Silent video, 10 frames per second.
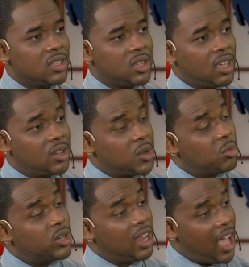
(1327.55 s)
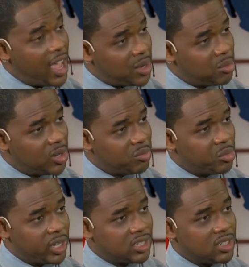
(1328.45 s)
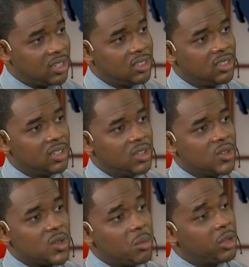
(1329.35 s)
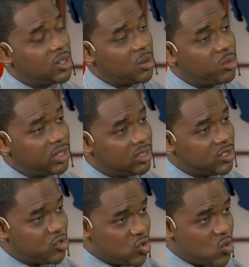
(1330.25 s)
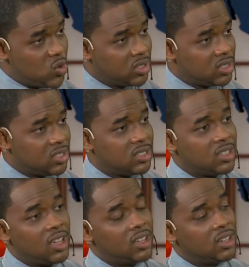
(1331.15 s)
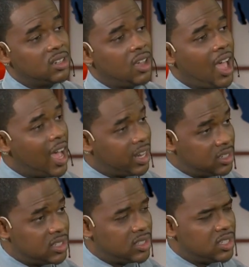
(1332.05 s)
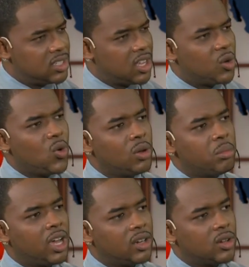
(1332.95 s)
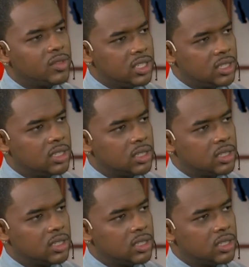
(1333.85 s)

they end up with high blood pressure, some end up with strokes and heart disease and all manner of diseases.